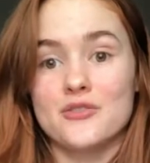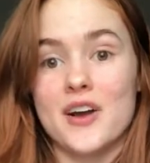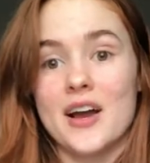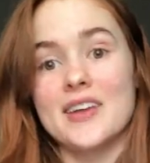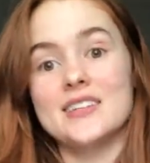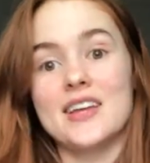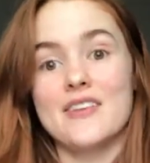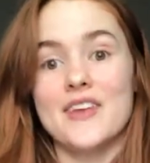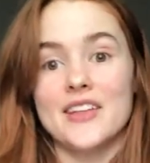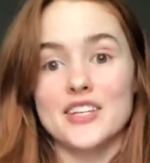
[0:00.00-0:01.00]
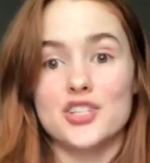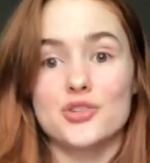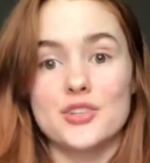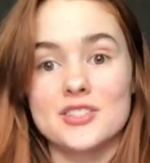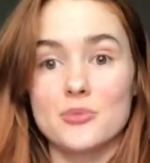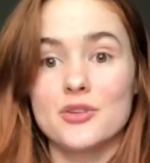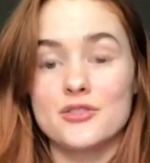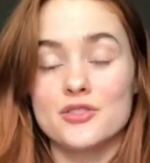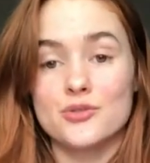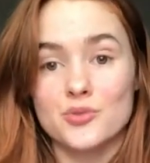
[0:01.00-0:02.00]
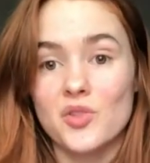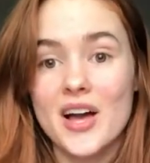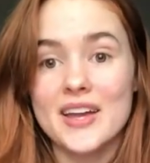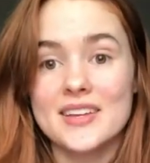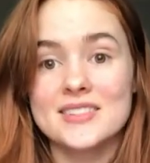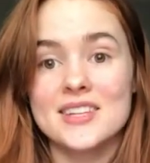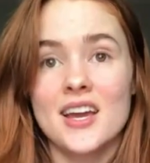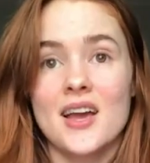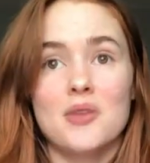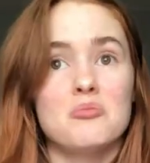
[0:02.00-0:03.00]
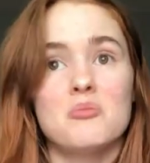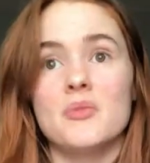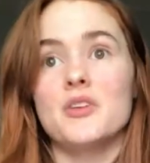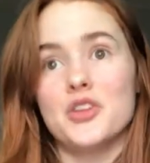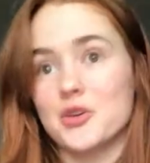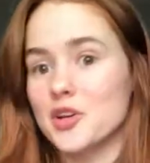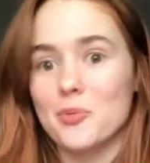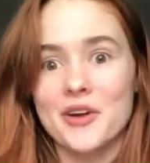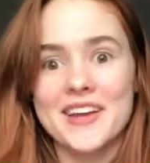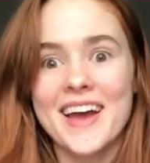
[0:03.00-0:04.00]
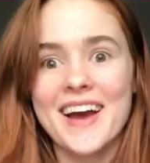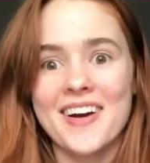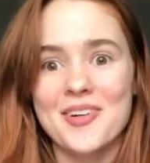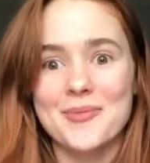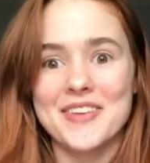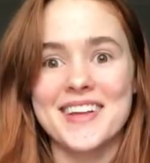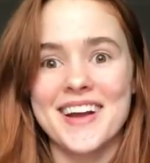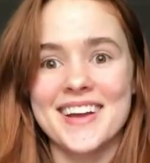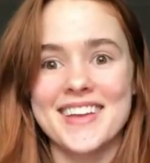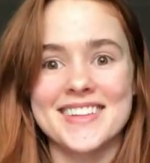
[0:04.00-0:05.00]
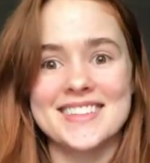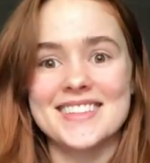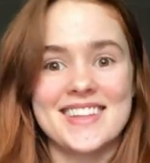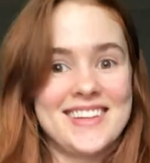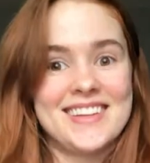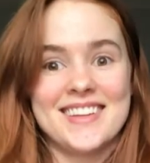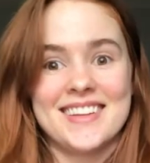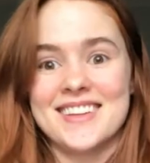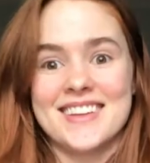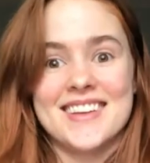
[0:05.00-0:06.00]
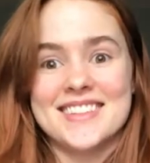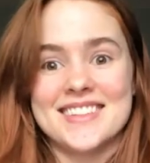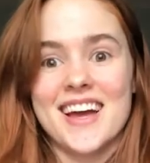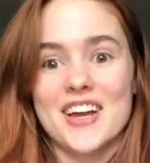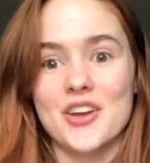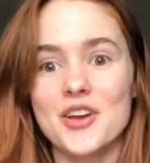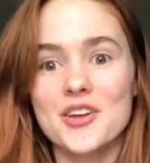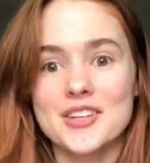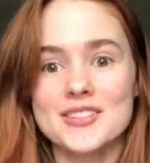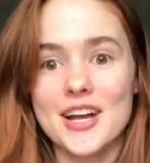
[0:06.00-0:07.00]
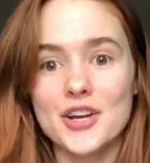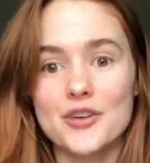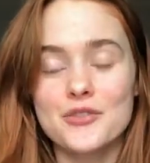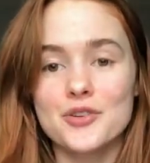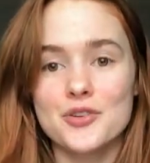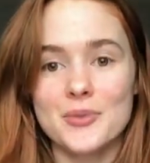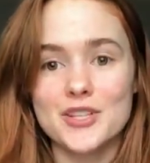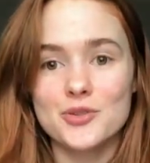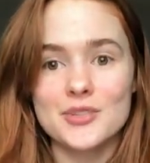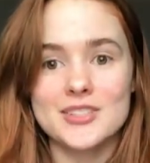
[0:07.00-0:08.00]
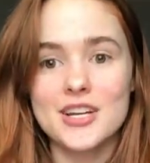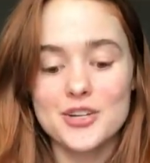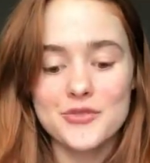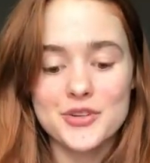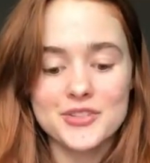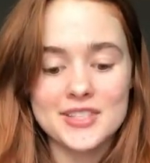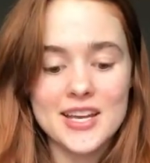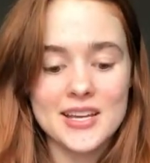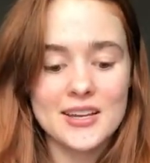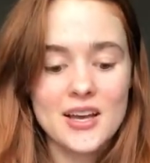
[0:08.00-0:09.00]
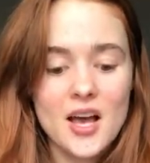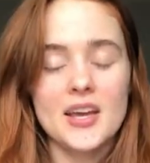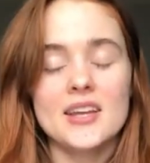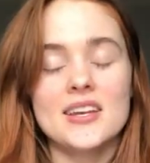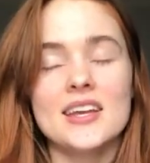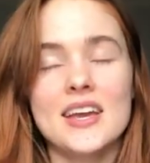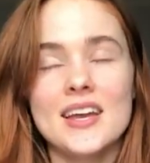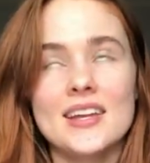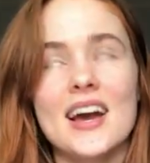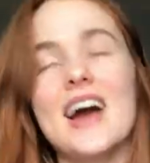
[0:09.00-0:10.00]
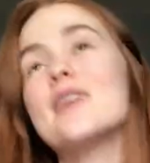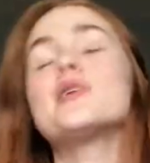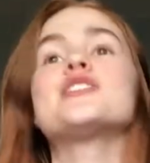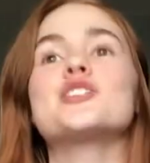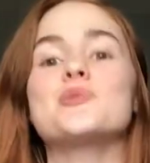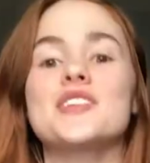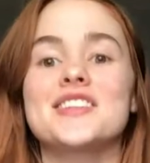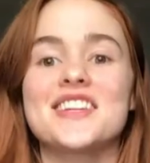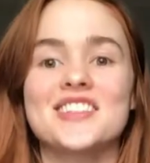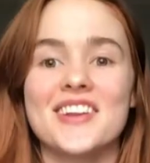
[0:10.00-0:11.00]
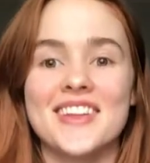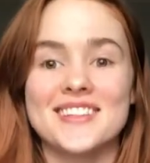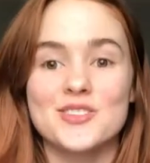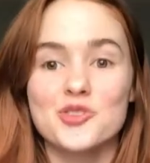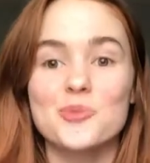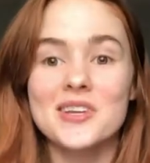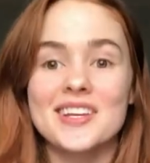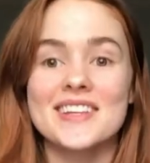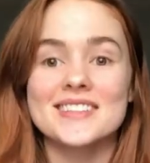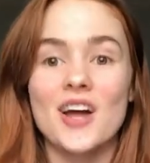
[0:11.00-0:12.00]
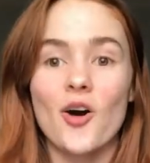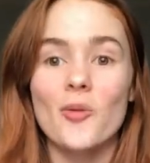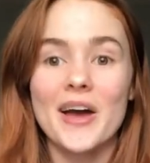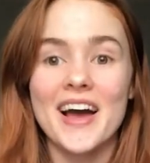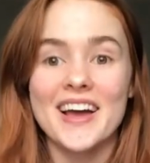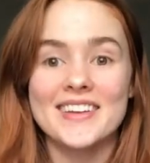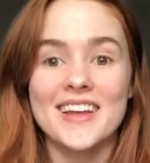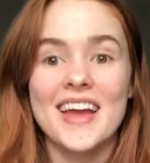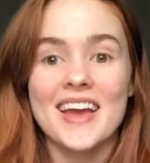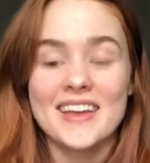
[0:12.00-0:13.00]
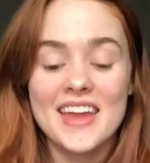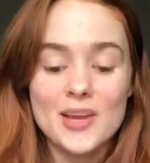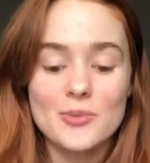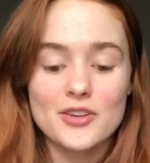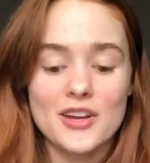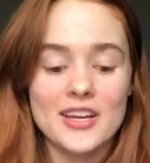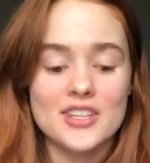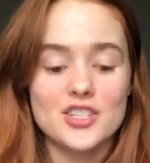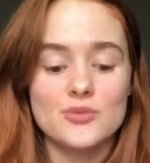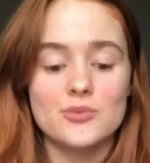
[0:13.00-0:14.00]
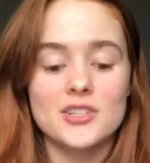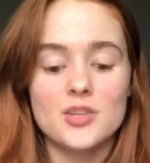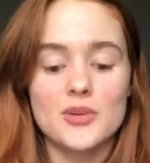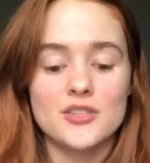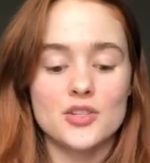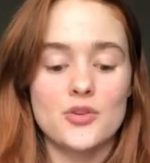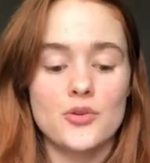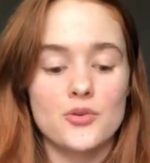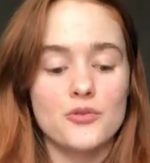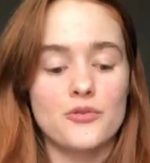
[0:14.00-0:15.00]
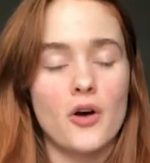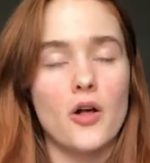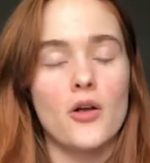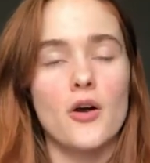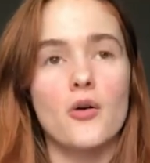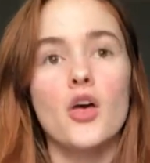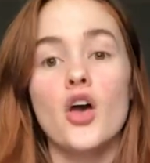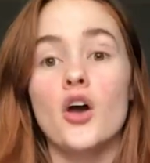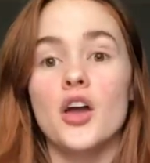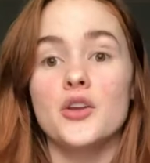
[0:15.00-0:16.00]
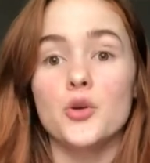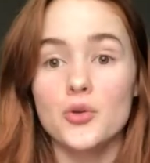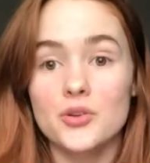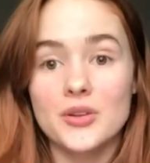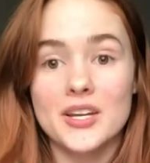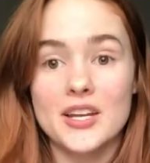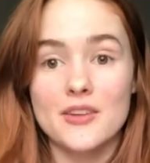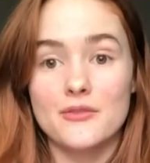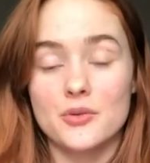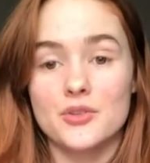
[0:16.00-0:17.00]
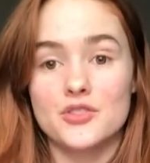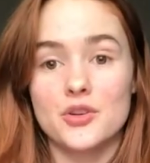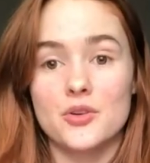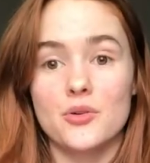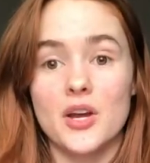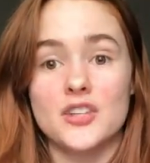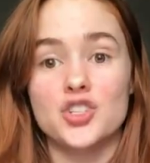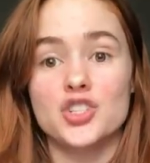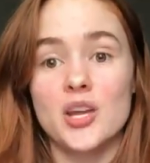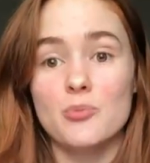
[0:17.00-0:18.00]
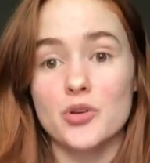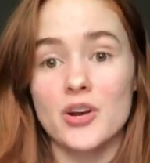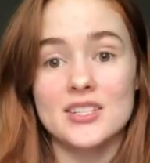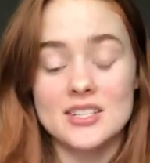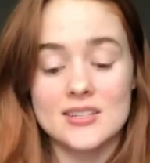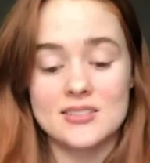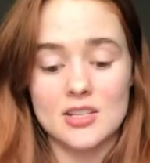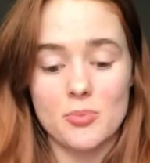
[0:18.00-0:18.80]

find validation or acceptance through likes, you're gonna break out because it's not good. It's not good for your mental, it's not good for your skin. And again, I just wanna touch on this. Social media is not all bad. It can be great. It just really depends on who you follow and who you're letting influence you and shape your ideas and